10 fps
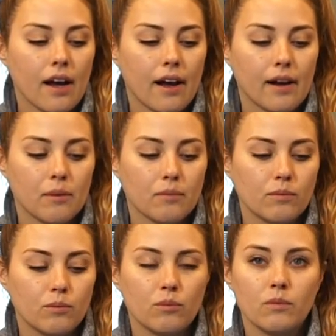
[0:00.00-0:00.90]

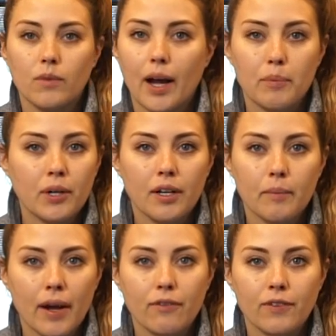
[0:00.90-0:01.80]
I put it in
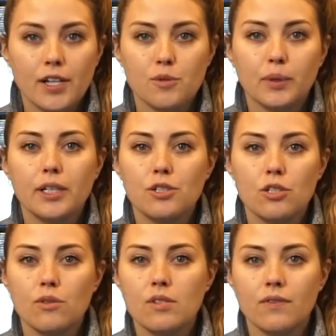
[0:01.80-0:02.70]
my fresh pressed
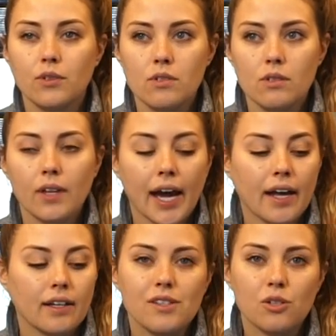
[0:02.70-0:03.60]
juice if you do
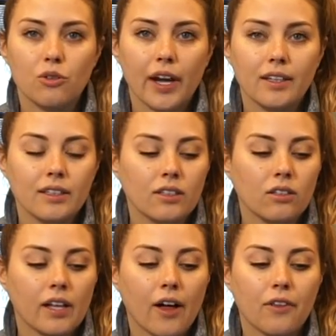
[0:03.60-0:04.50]
that. It's a great
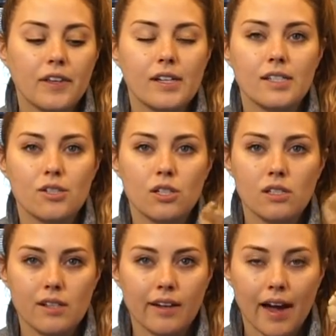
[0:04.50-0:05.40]
little healthy
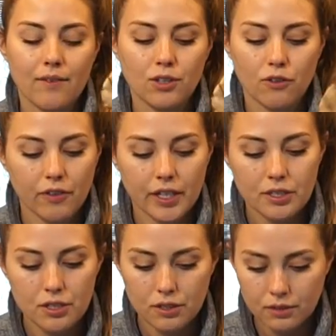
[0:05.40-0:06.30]
addition to have in your
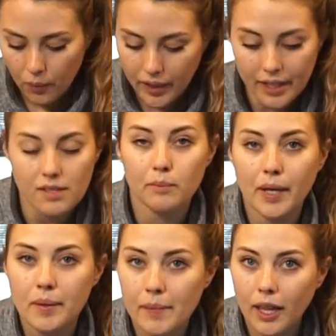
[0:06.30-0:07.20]
fridge. We got some
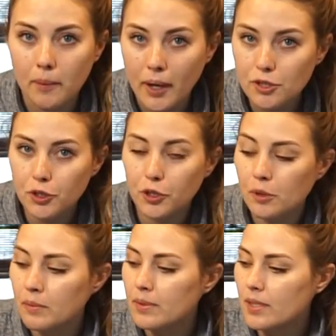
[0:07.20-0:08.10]
baby bella
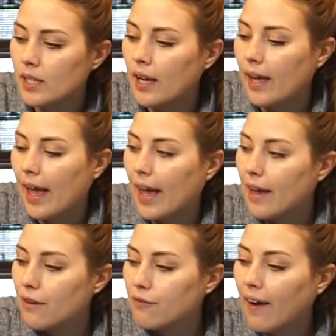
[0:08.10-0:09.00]
mushrooms,
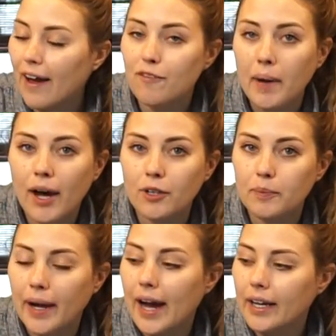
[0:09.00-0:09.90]
a 5-pound
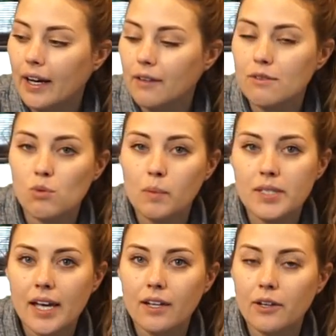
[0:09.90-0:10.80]
bag of sweet
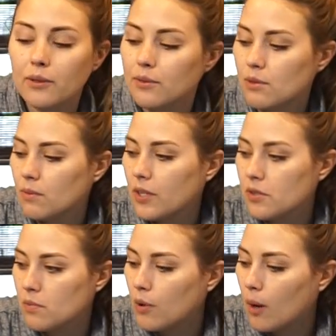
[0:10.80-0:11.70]
potatoes.
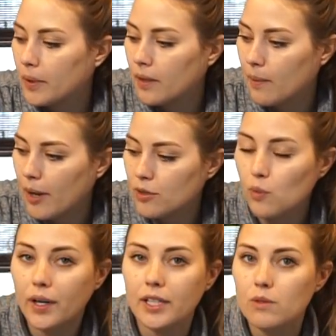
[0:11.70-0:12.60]
There's probably about
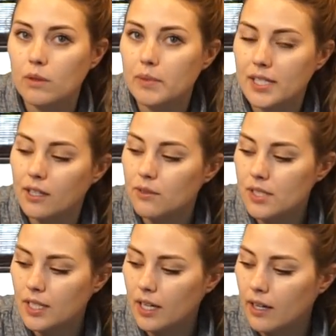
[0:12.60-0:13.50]
20 sweet potatoes
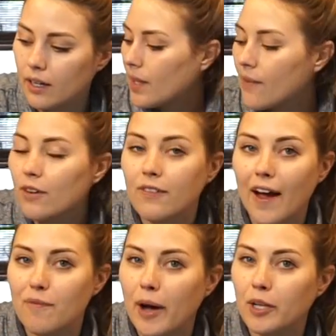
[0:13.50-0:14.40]
in here. I have a
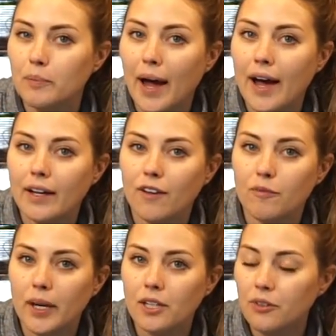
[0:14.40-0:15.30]
5-pound bag of
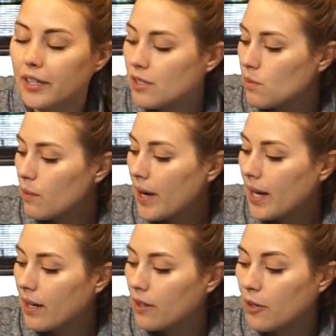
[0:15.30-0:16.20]
mandarins. We ran
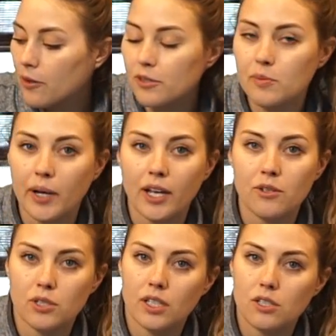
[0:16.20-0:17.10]
out of those, but I
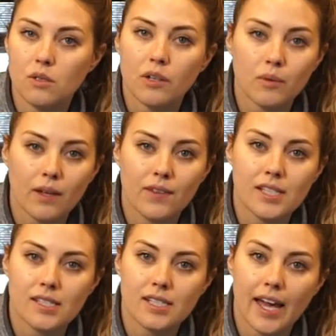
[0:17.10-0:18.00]
usually eat 2 or 3 of
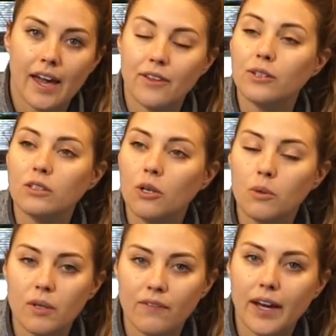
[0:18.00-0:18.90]
these a day. They're loaded
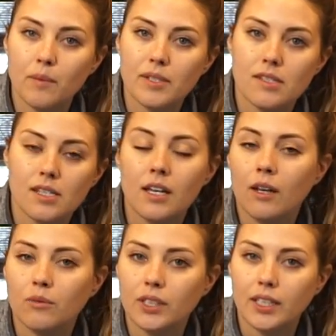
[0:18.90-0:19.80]
with vitamin C
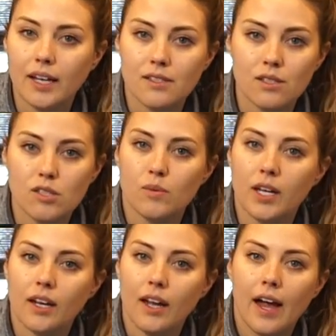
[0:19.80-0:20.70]
and really nice and
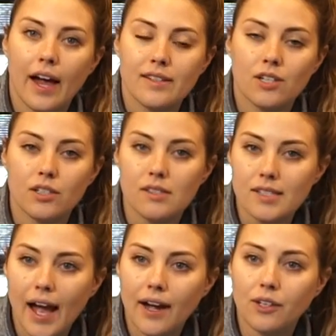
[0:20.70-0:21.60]
sweet. As a good
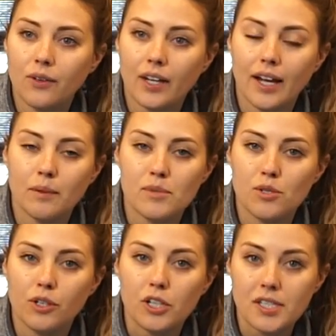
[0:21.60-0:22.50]
snack, you can add them to
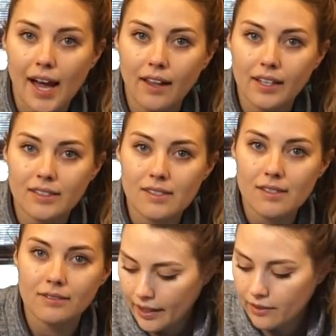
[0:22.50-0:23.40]
your salads.
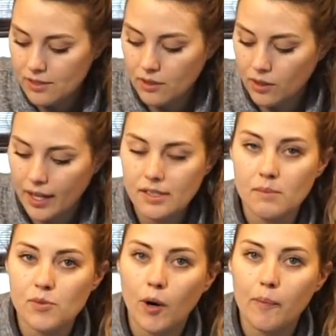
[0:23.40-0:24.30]
I also got some
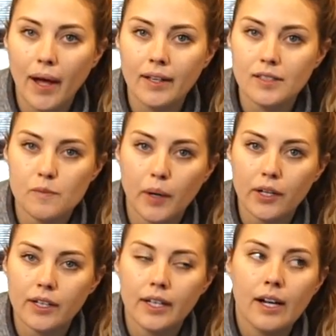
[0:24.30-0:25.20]
Smart Balance
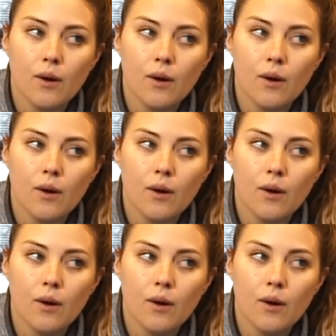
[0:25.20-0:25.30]
butter.